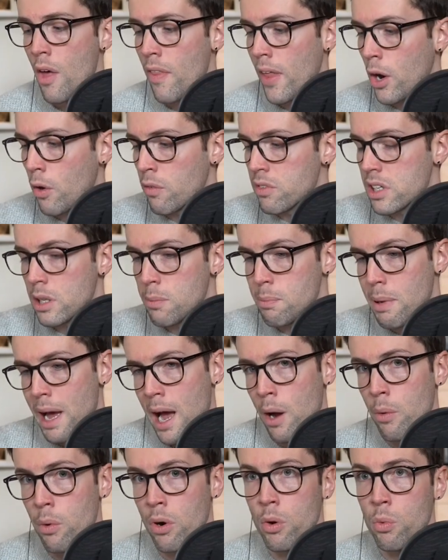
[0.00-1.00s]
And then obviously the
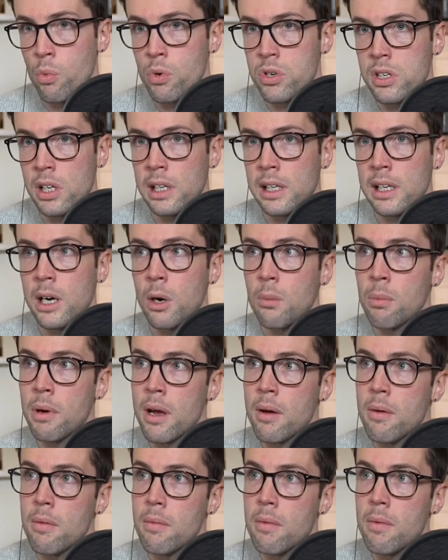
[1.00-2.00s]
power was a little
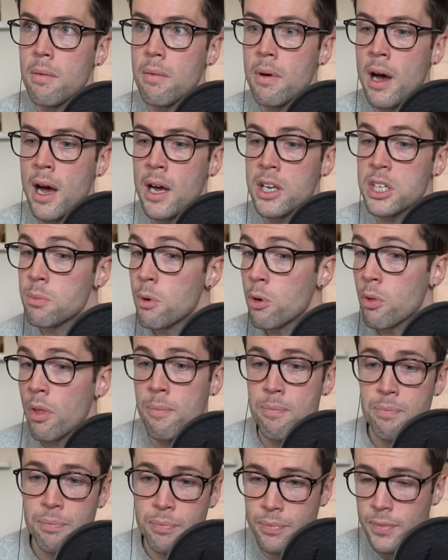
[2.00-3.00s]
bit uh, smoother.
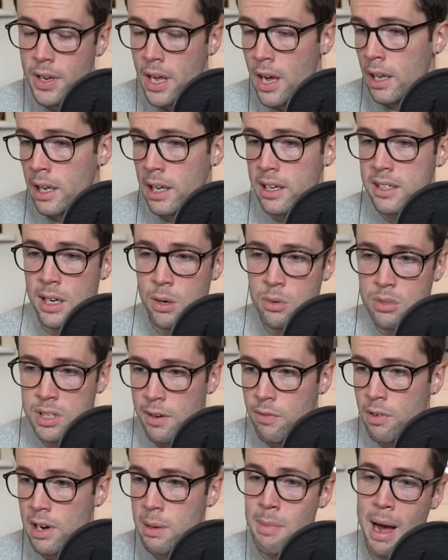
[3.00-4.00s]
Uh, like I said, it was
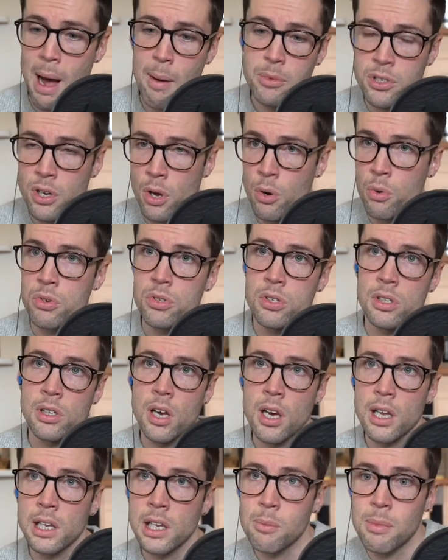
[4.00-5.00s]
definitely mapped, so it was a,
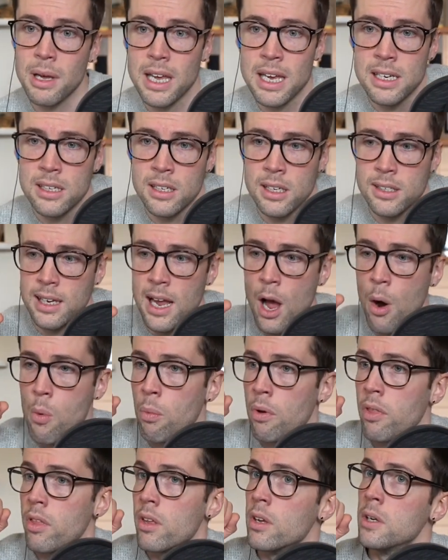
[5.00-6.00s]
uh, a, little bit easier to get on
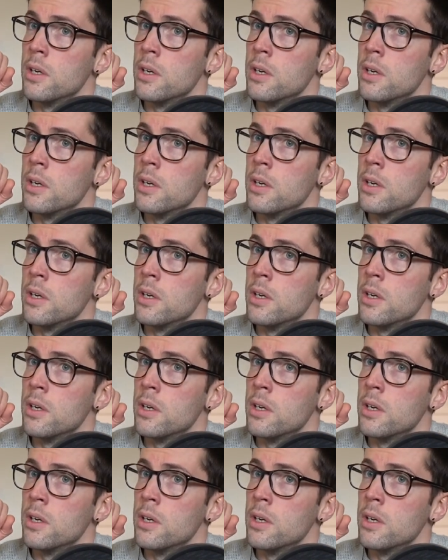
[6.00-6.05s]
with.